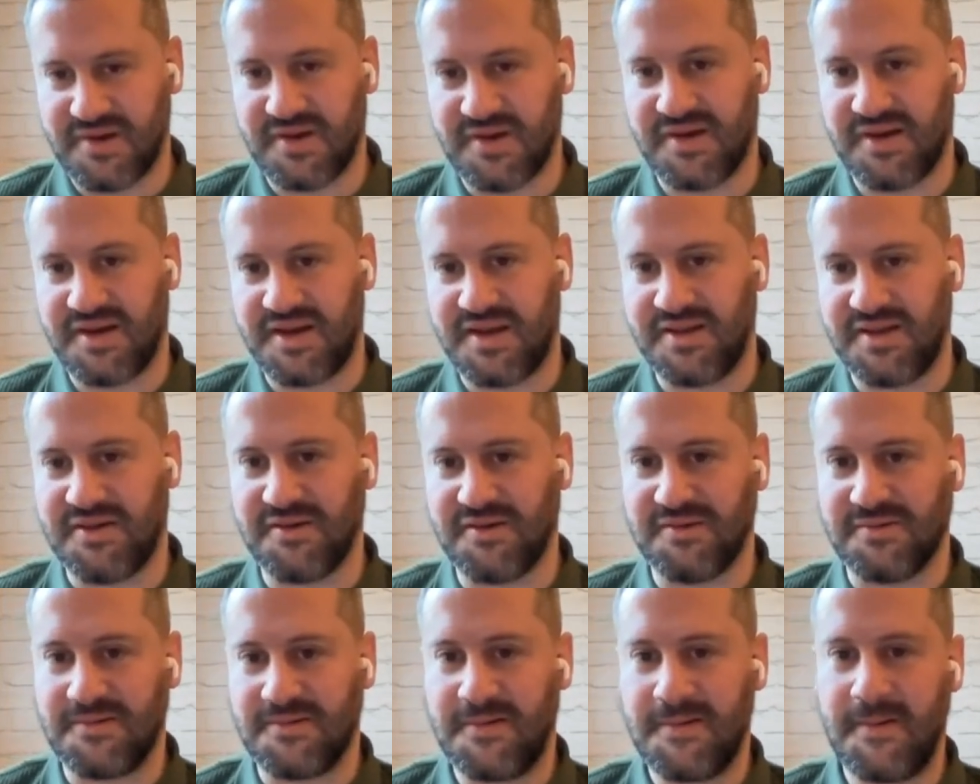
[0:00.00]
But hey ho,
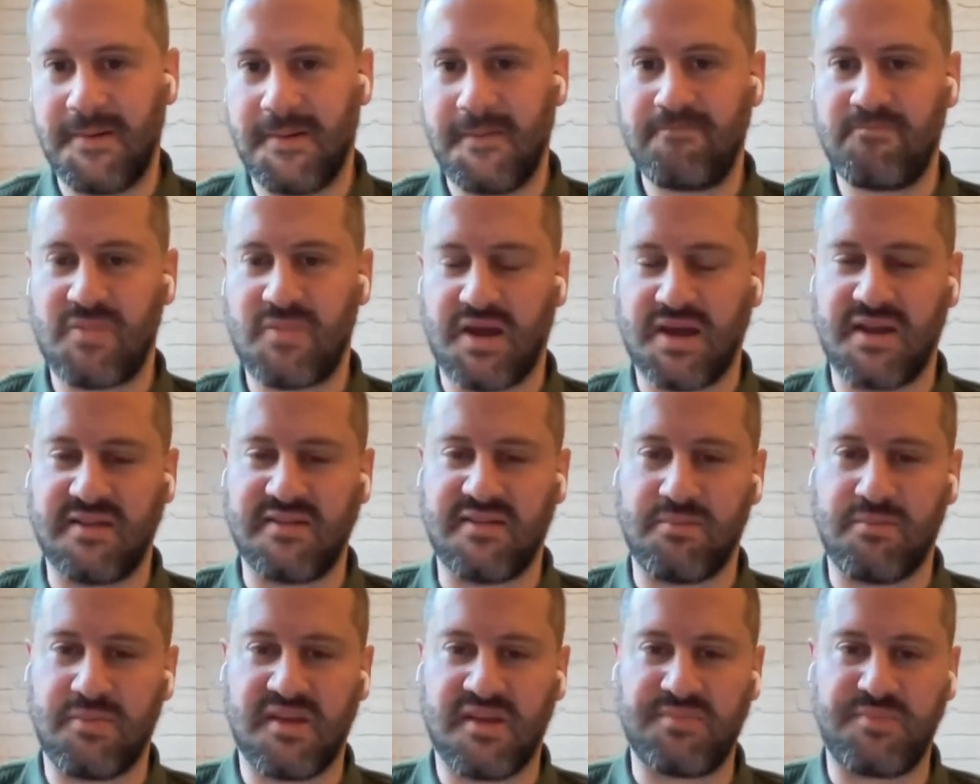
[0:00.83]
I
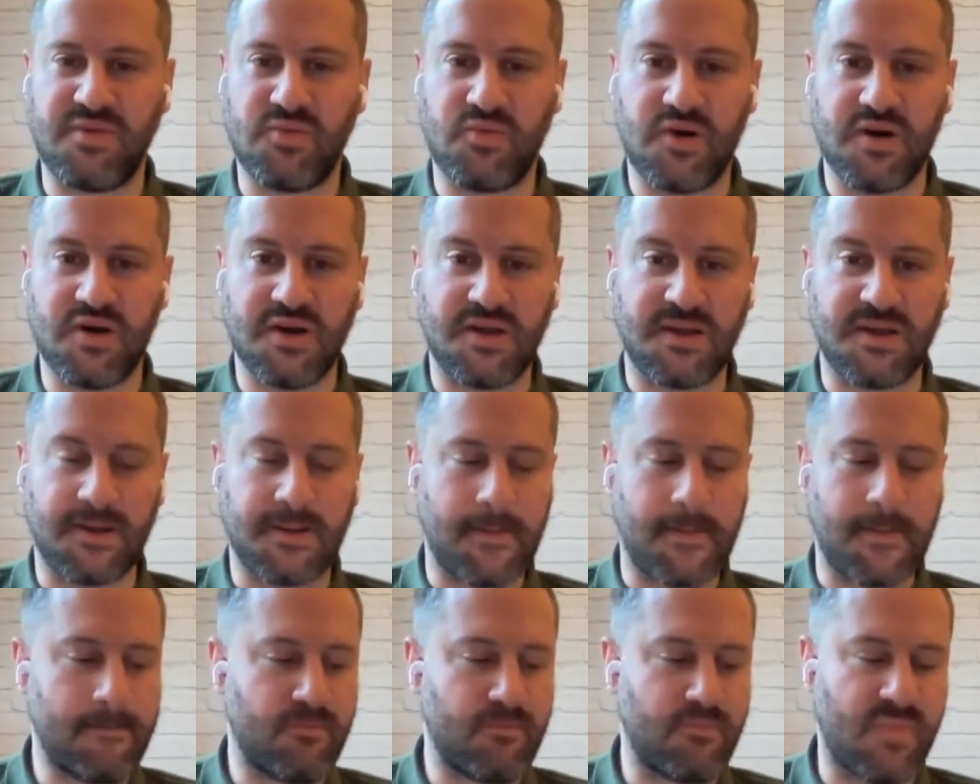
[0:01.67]
guess it must be working.
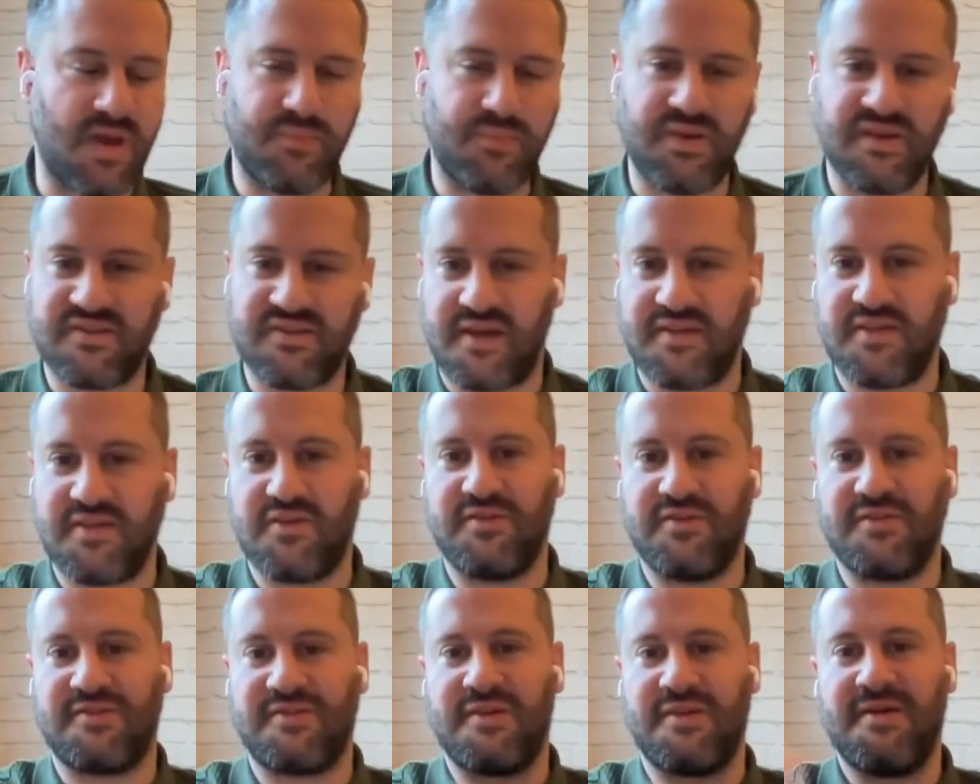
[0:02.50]
Maybe it's like
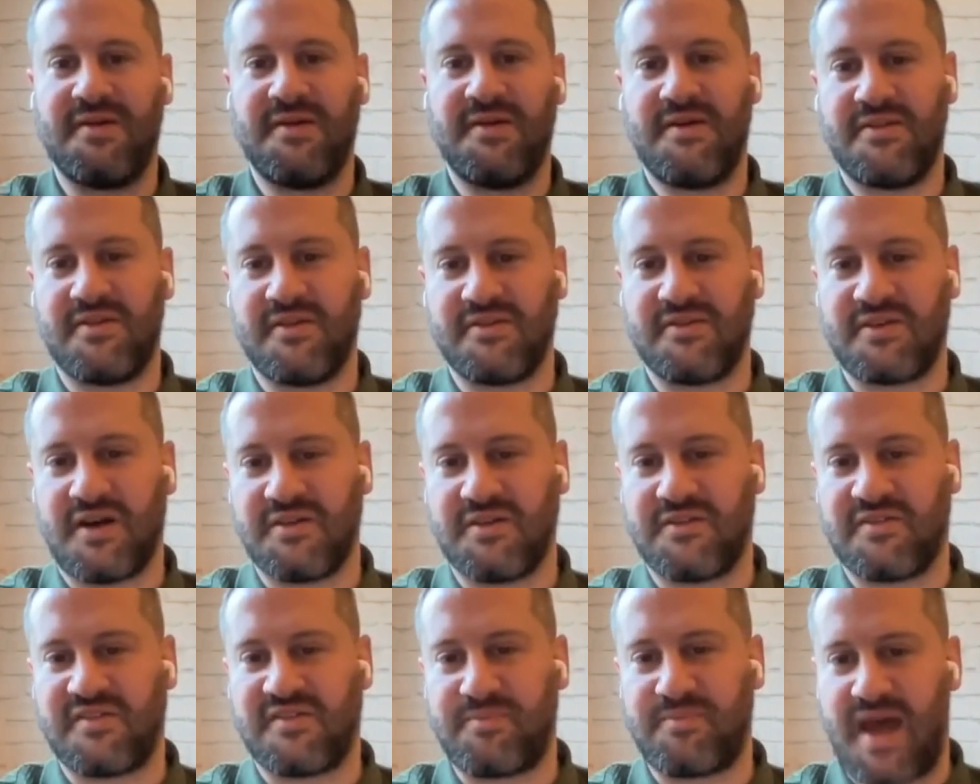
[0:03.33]
those
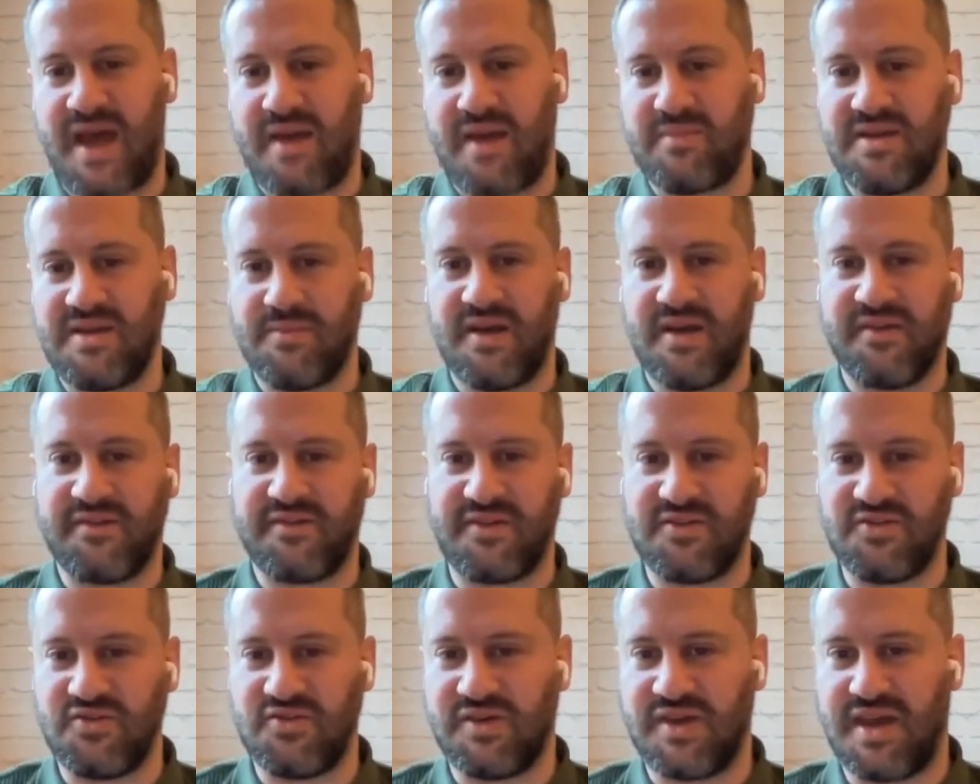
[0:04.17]
kind of spam emails
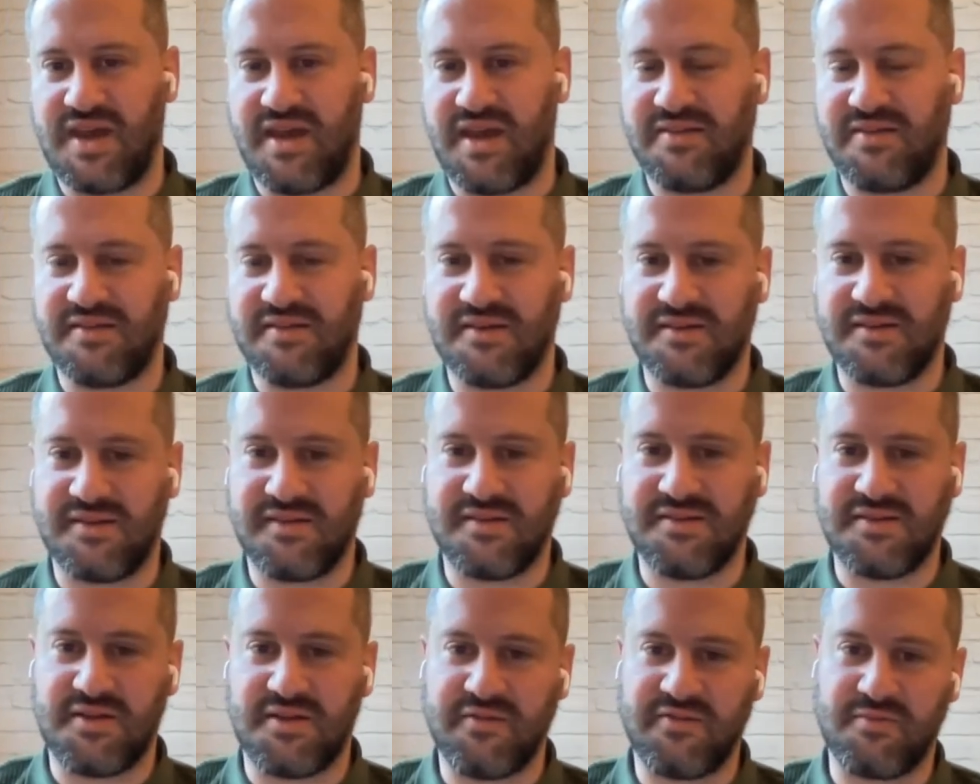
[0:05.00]
that you get,
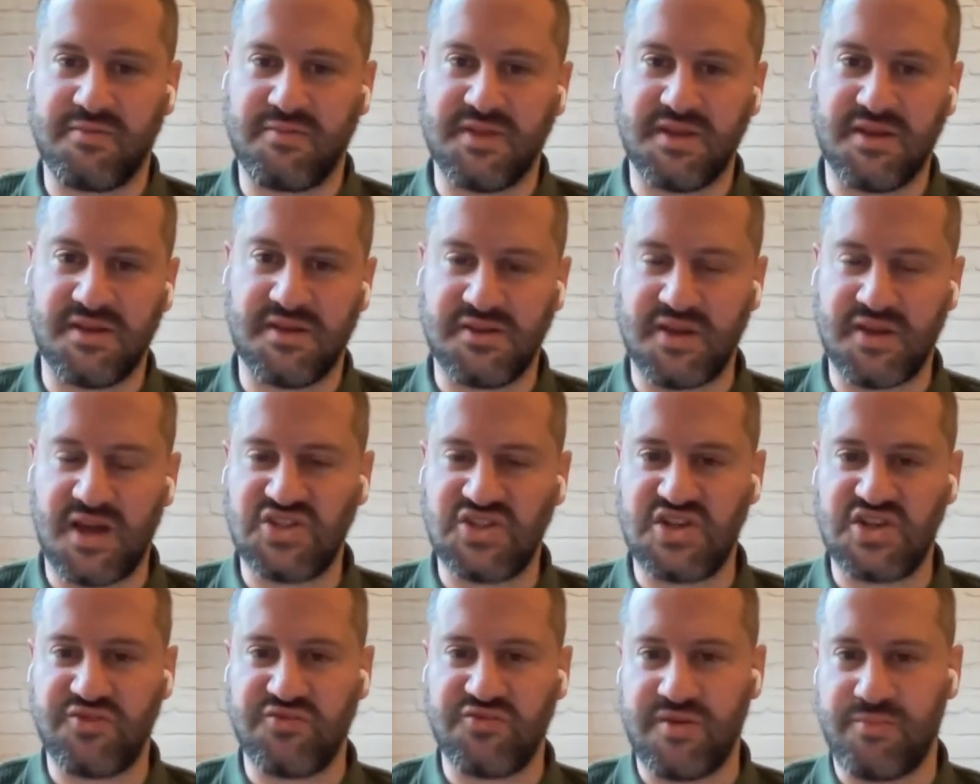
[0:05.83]
from the
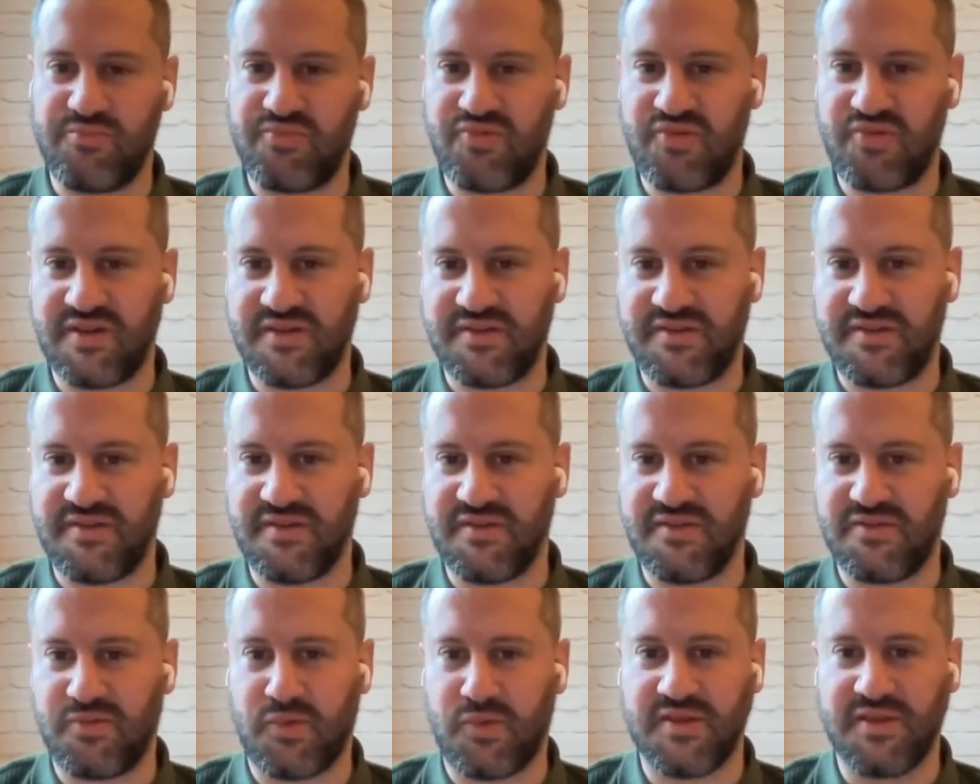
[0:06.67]
Nigerian prince
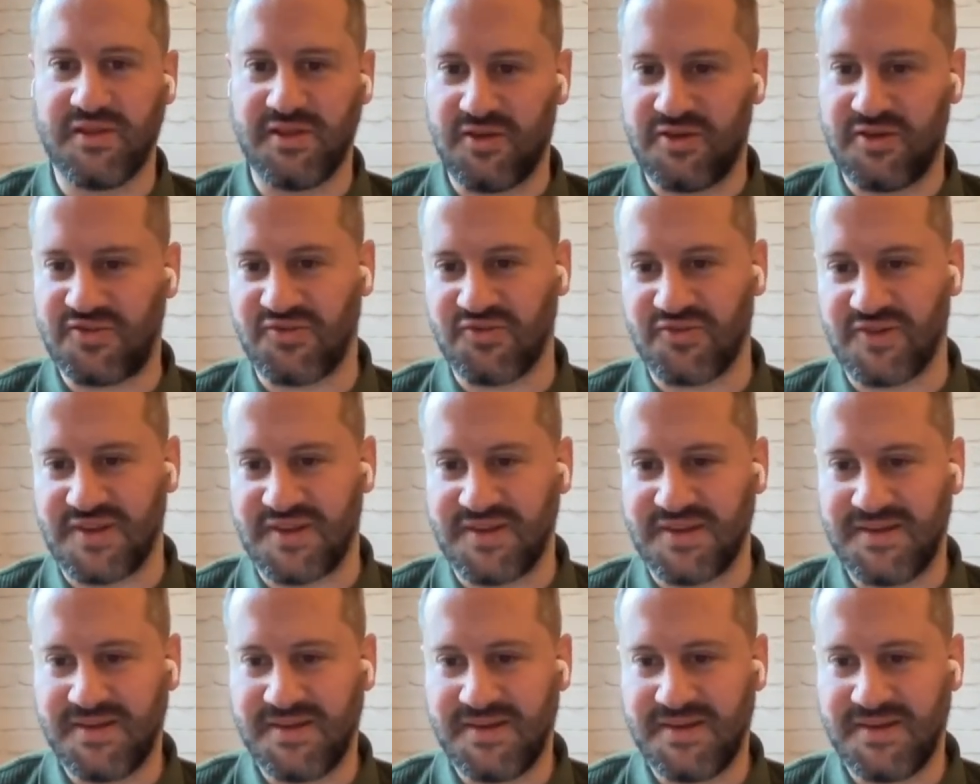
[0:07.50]
that's won the lottery.